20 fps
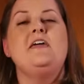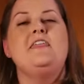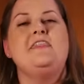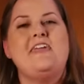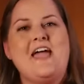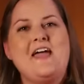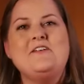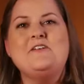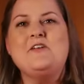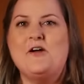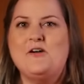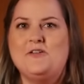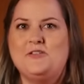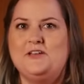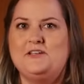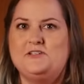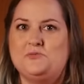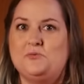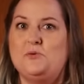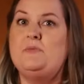That
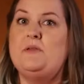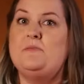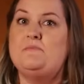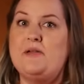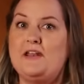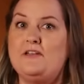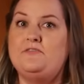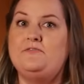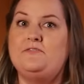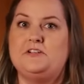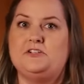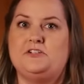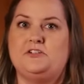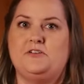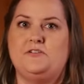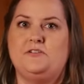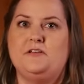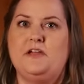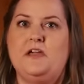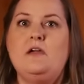knowledge will be
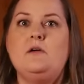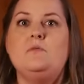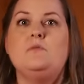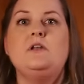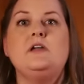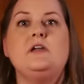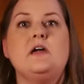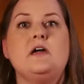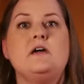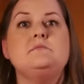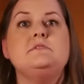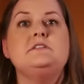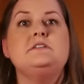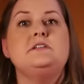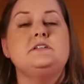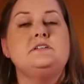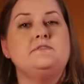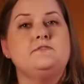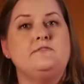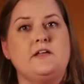beneficial when it comes
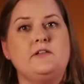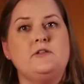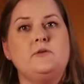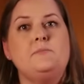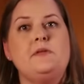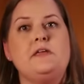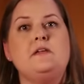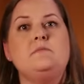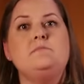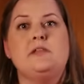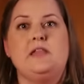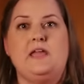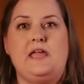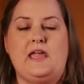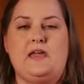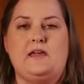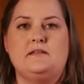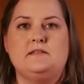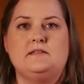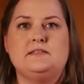to developing
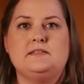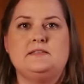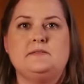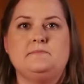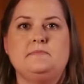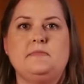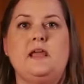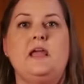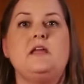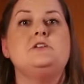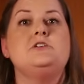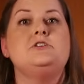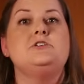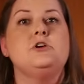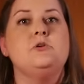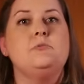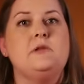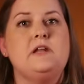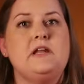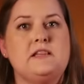plans and
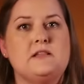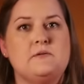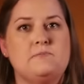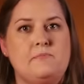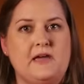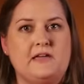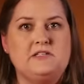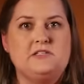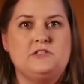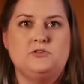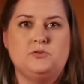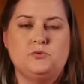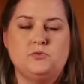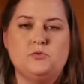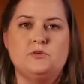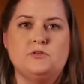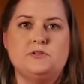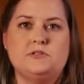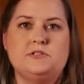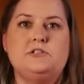determining the best
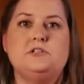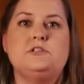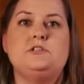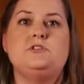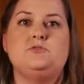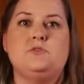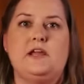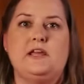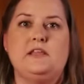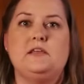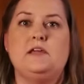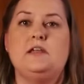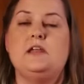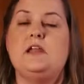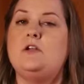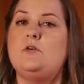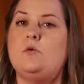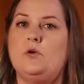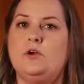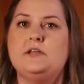tools to strengthen
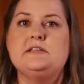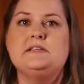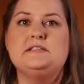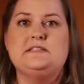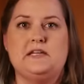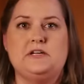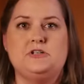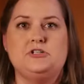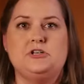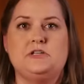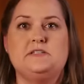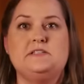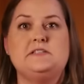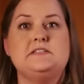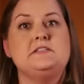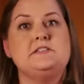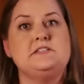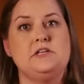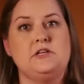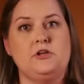an organization's
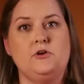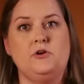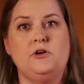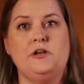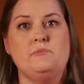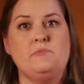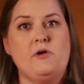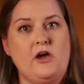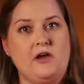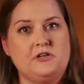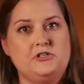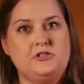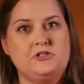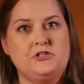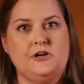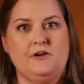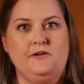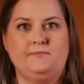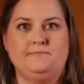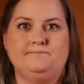security
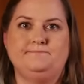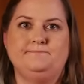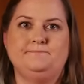posture.